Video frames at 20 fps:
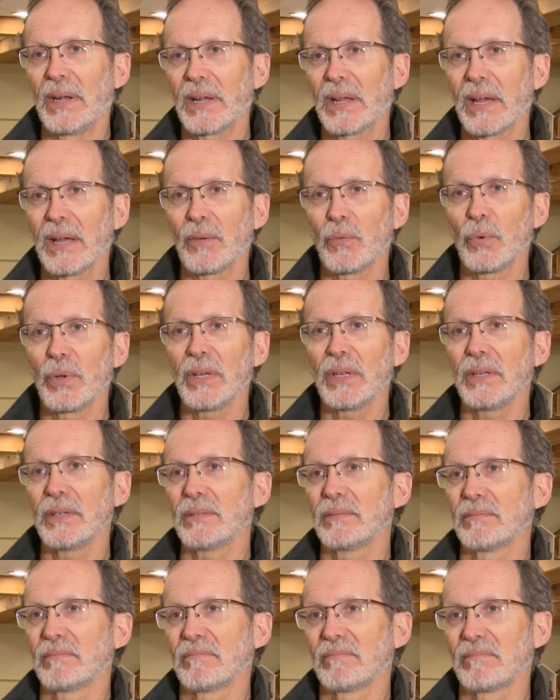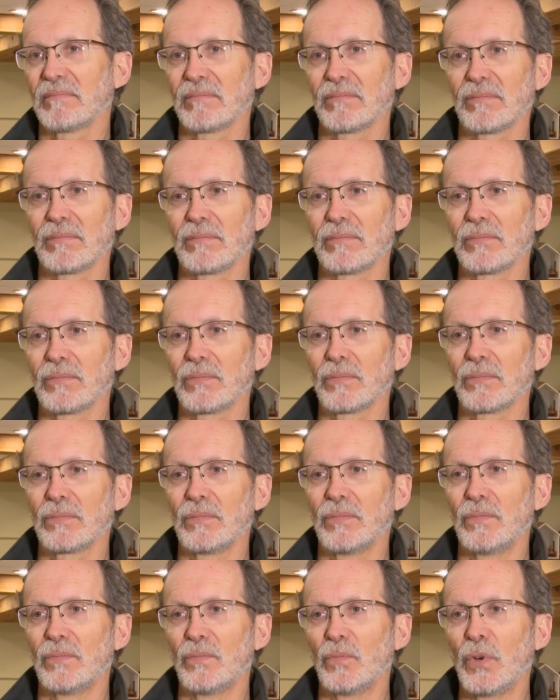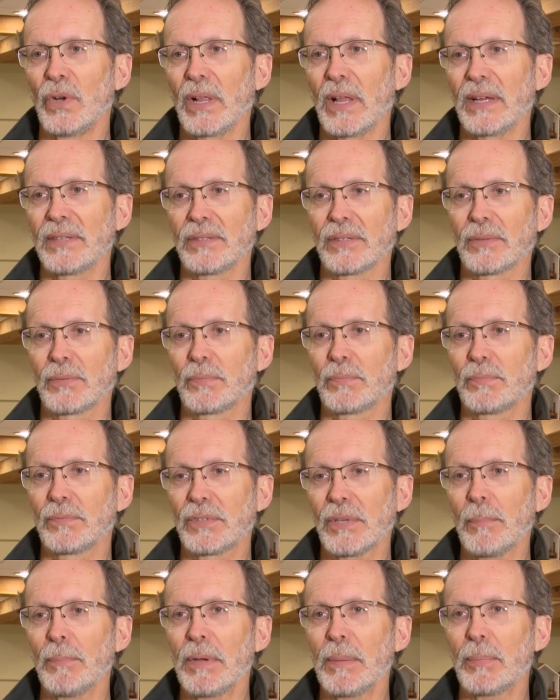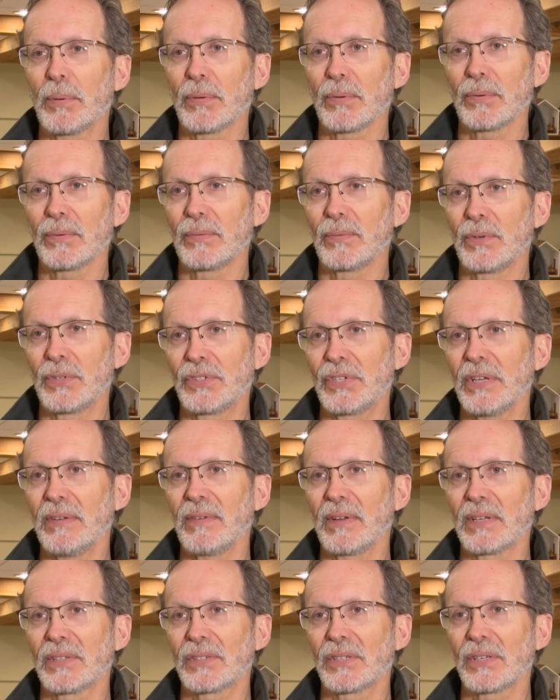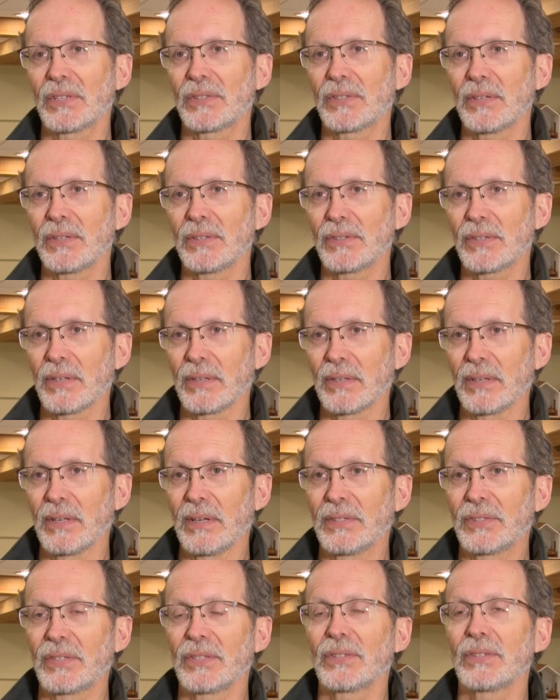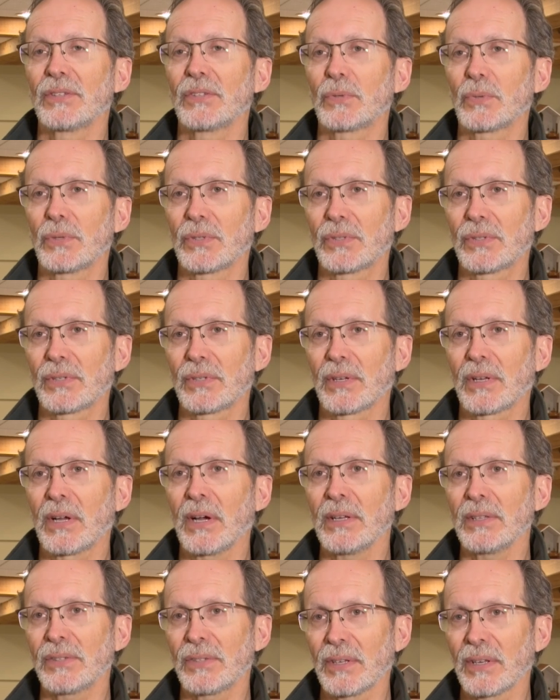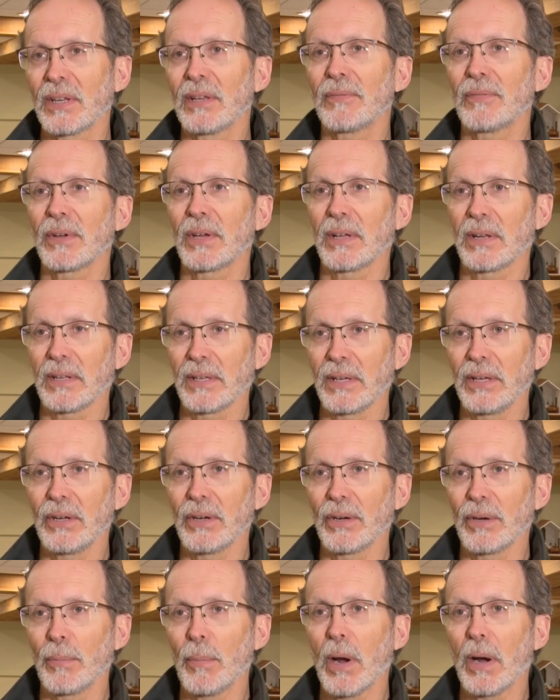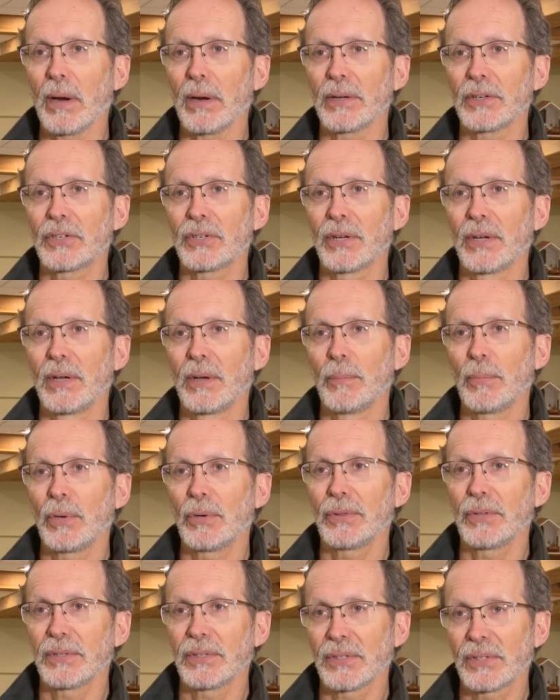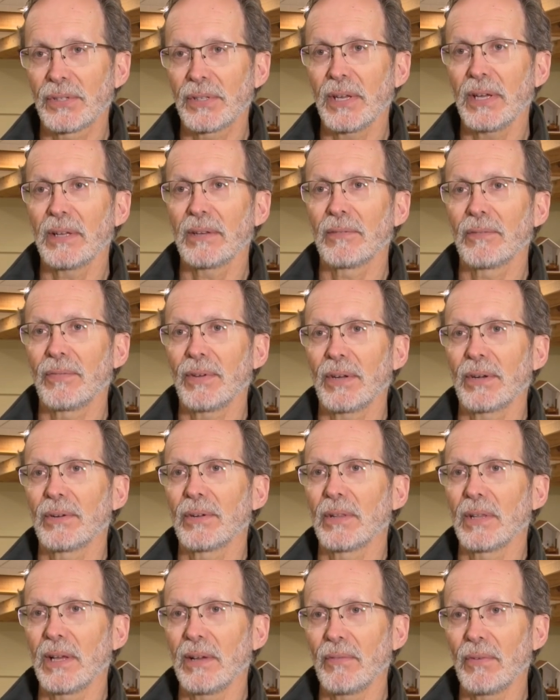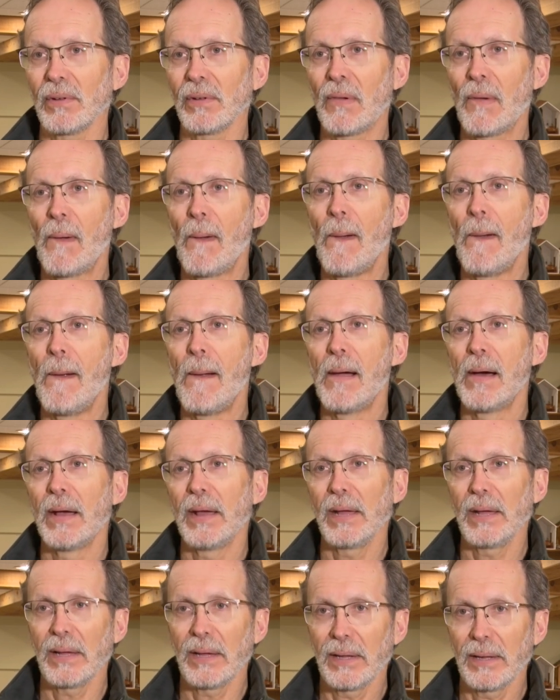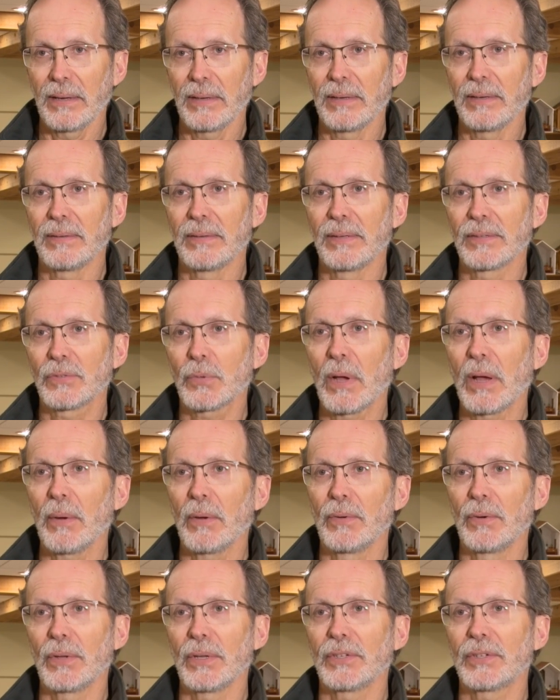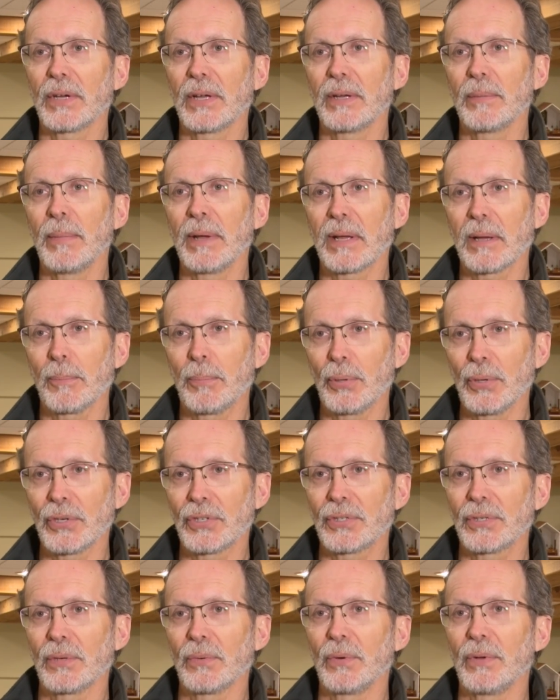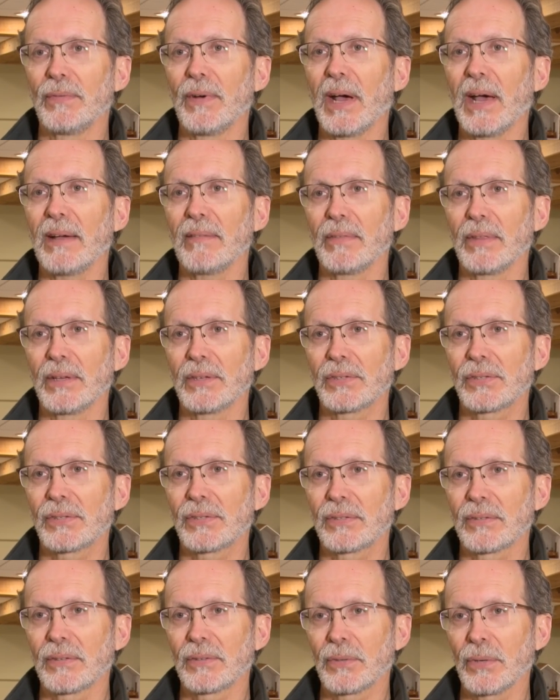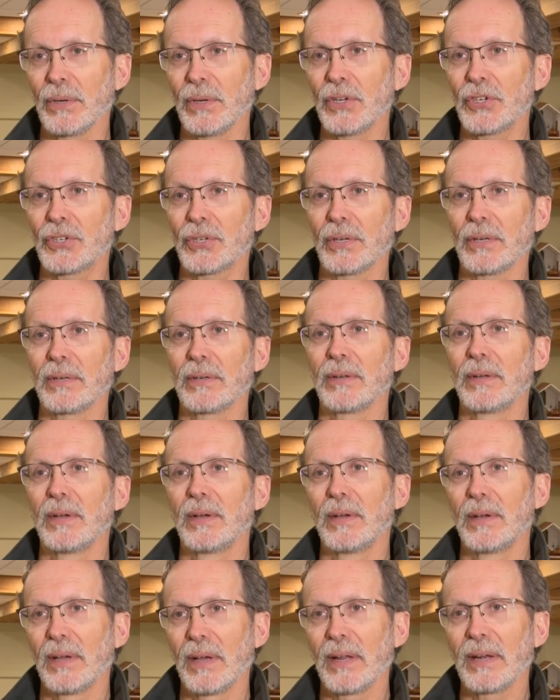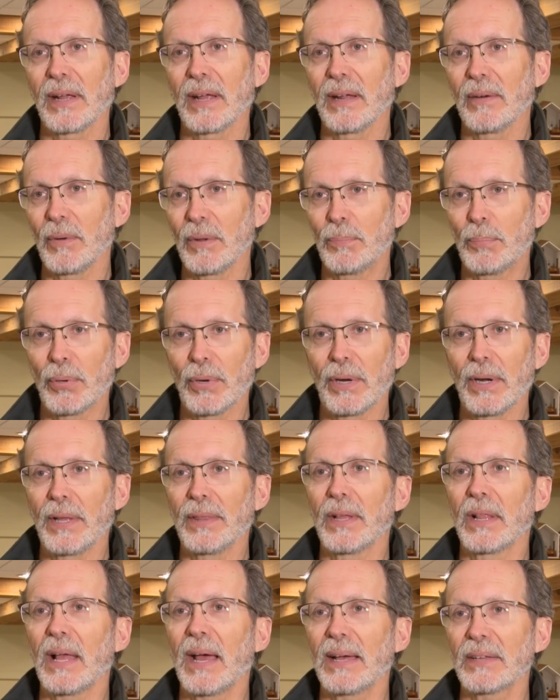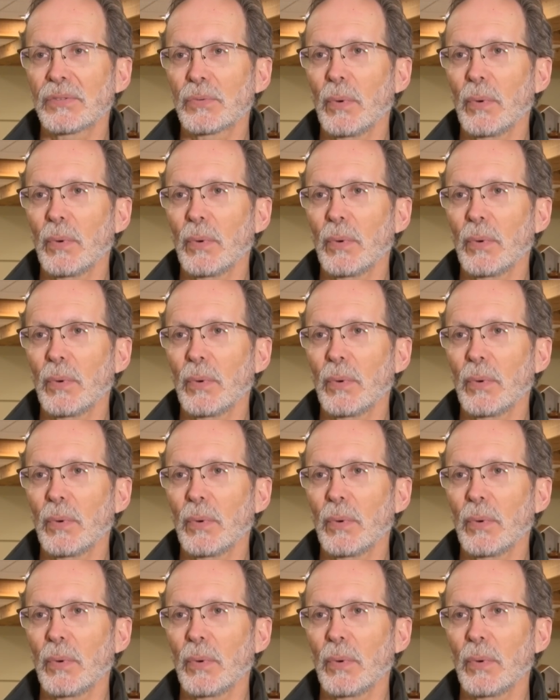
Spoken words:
again, we realize that some people are receiving assistance, and assistance was cut significantly here in March, both at the state and federal level. And that's why we really tried to make a push to revive this tradition. And again, we put it on the last